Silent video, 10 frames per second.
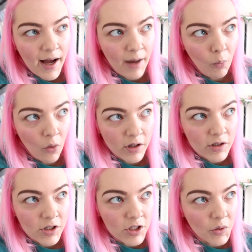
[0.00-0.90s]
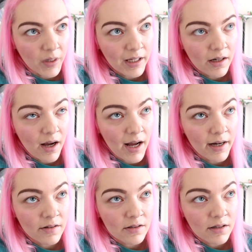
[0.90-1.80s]
I wanted to do it
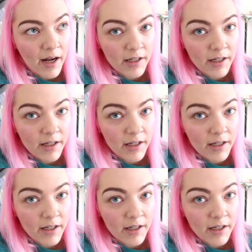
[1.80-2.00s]
and